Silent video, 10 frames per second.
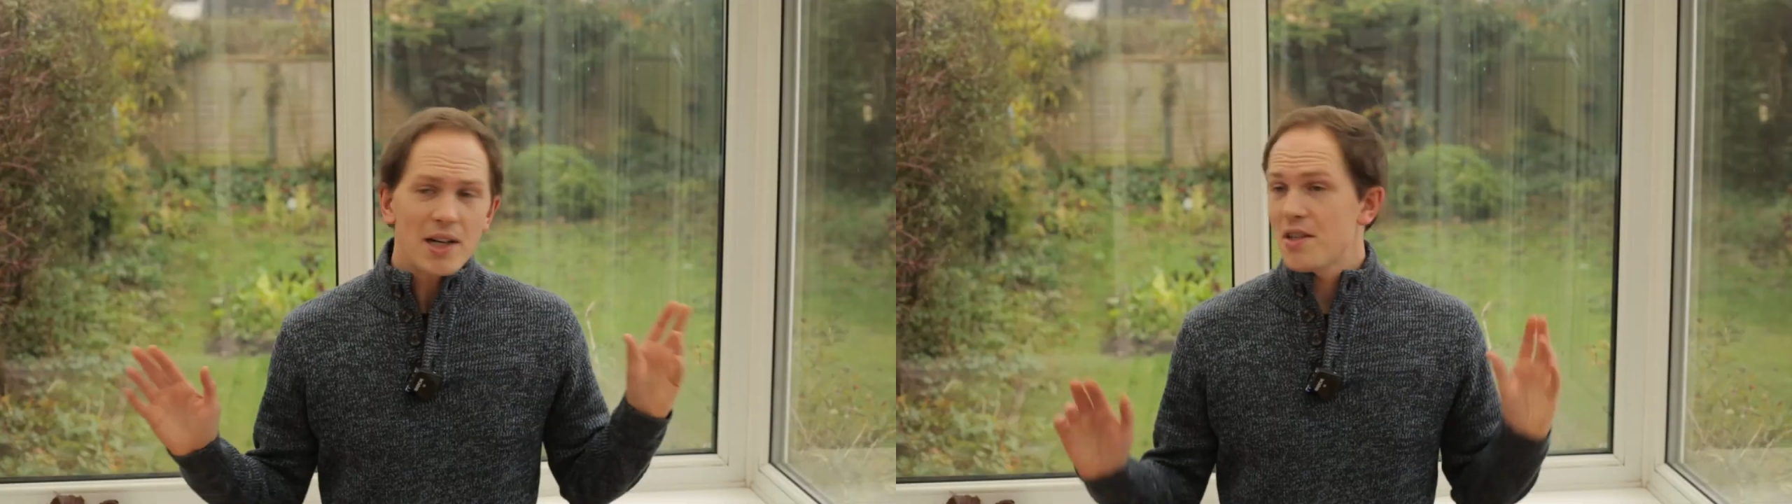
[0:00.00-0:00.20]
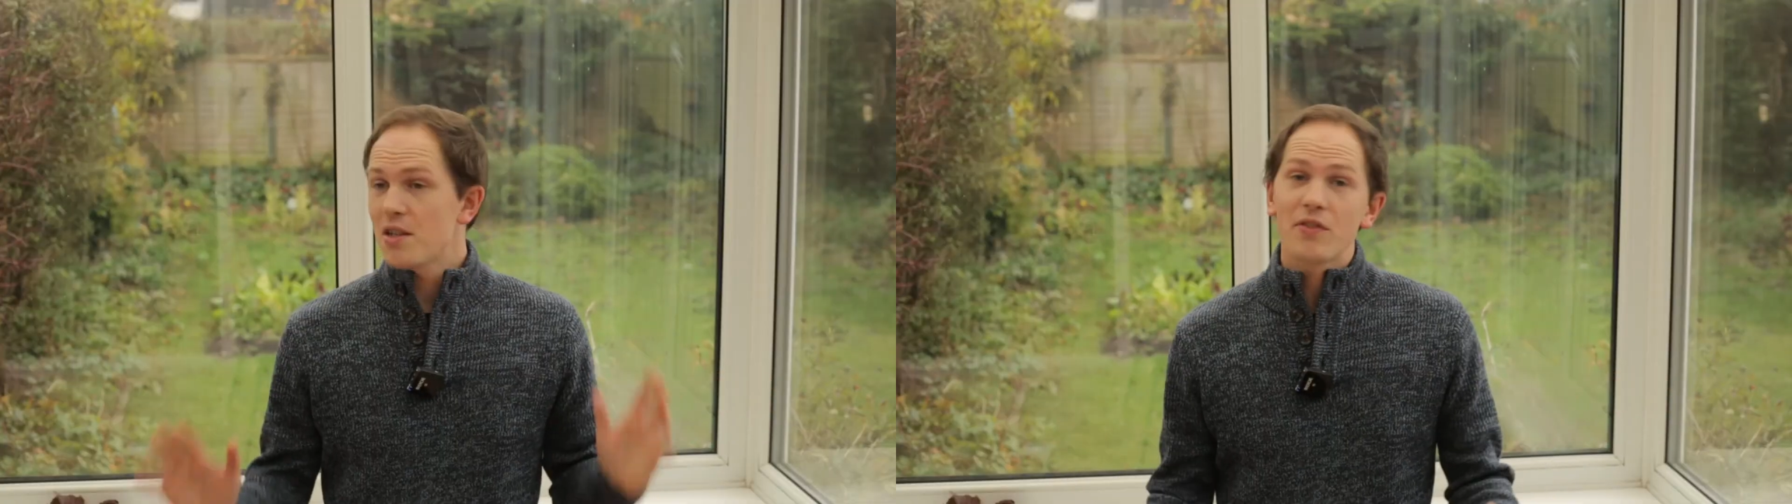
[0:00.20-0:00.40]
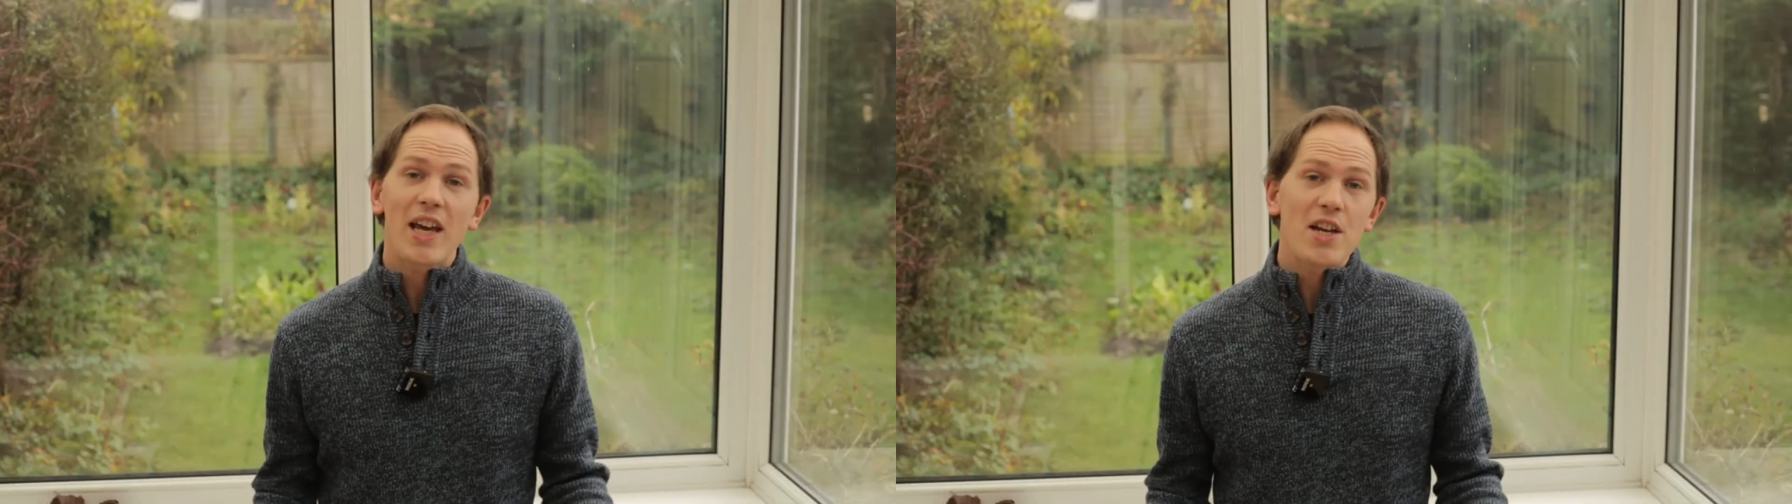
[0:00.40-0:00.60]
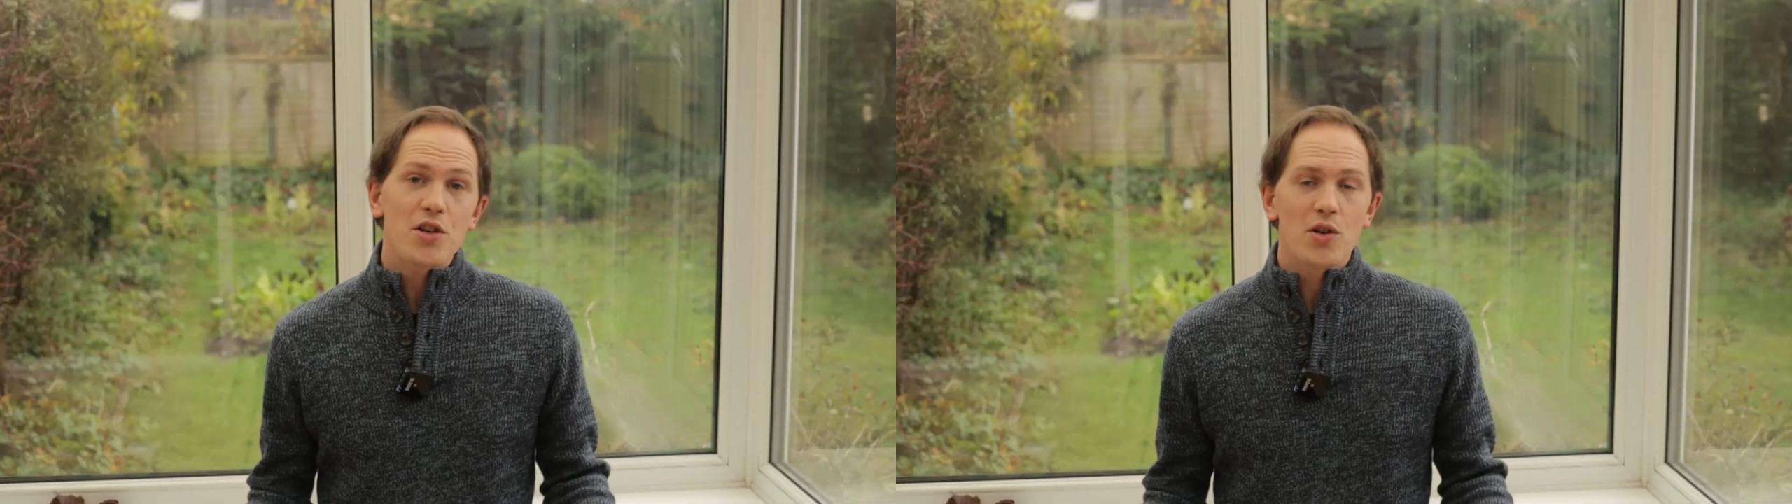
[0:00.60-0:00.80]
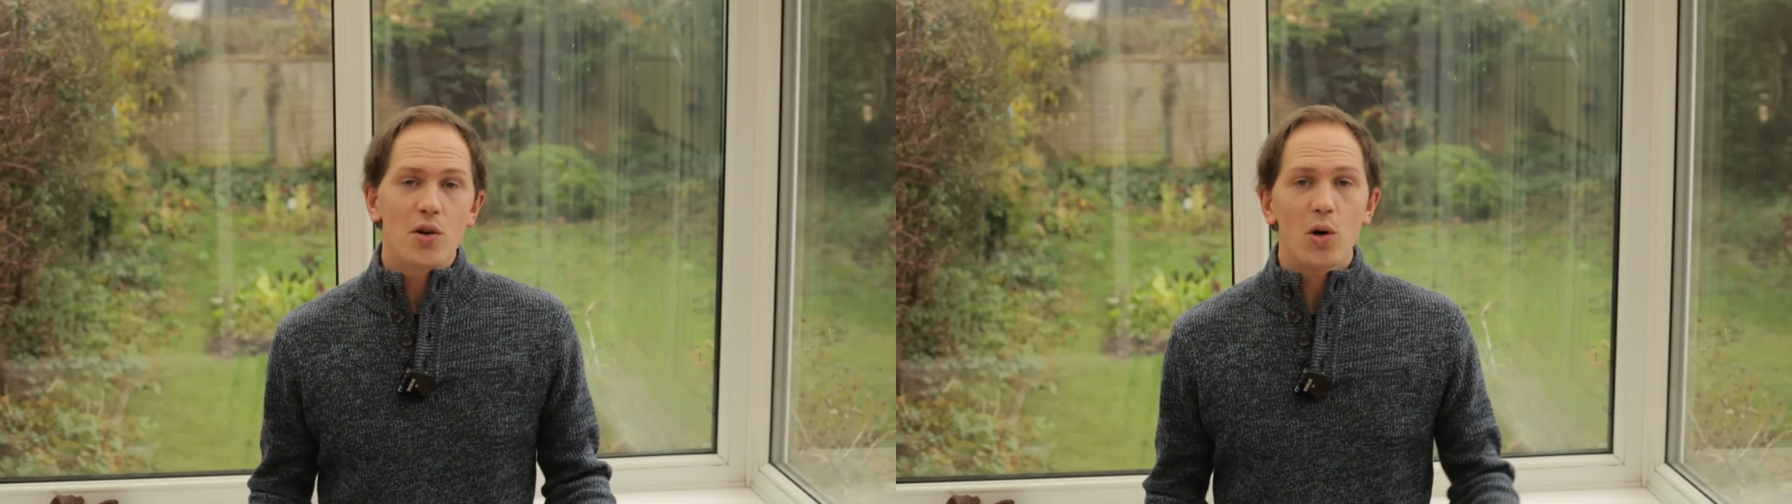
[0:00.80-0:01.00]

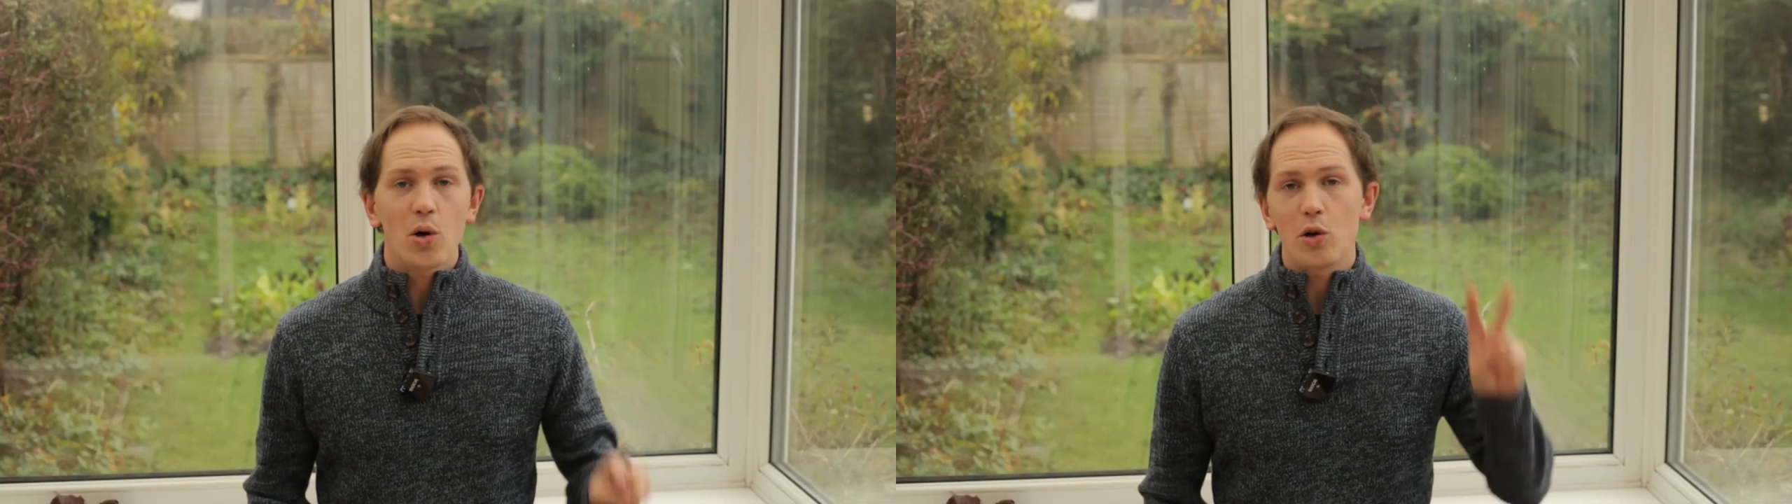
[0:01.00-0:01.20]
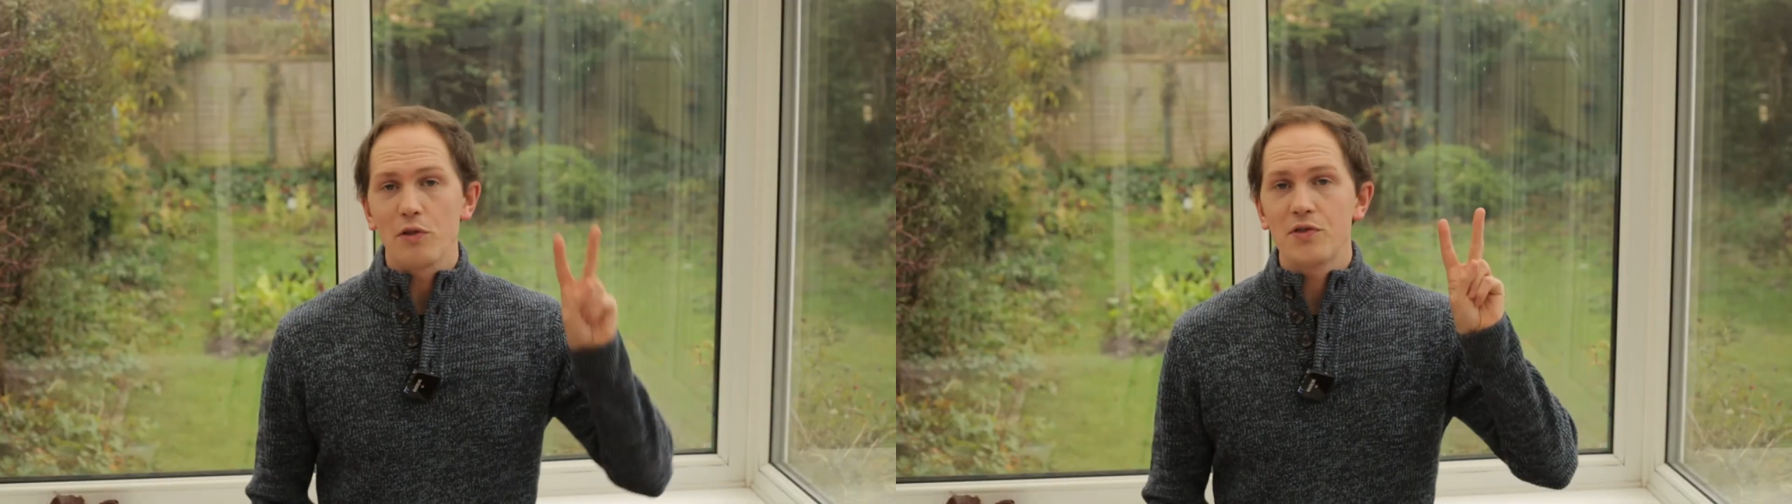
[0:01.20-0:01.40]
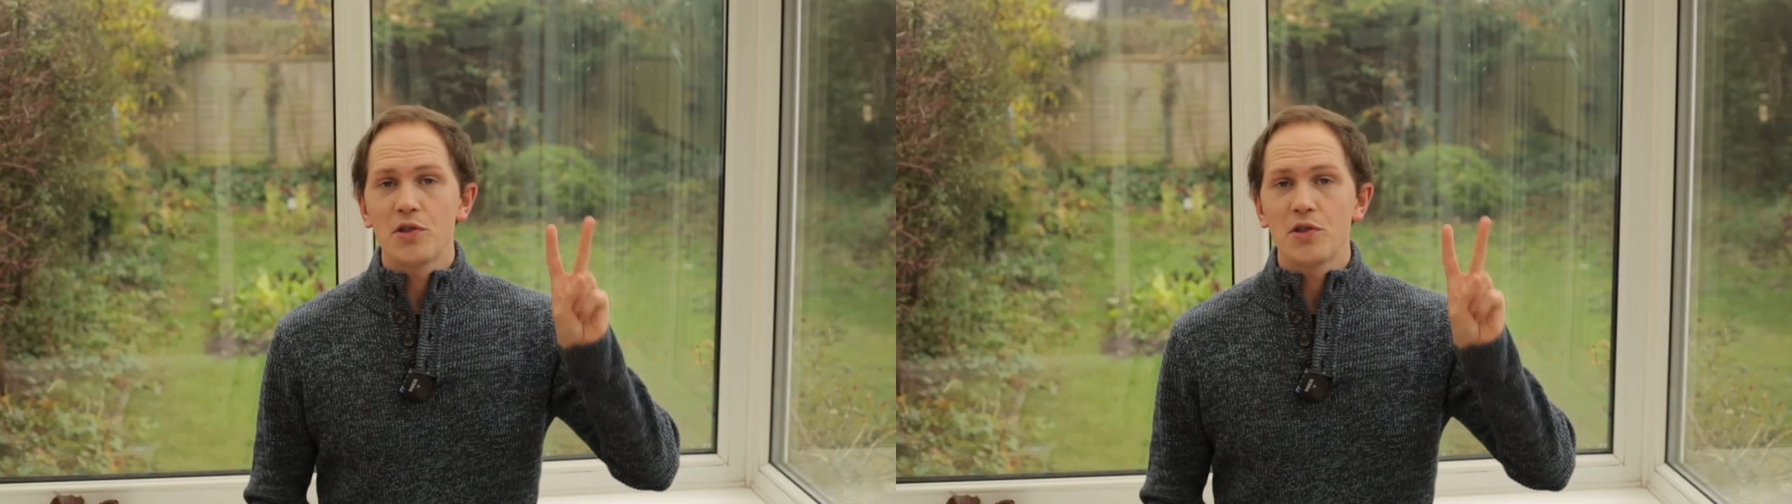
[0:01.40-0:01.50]
identification of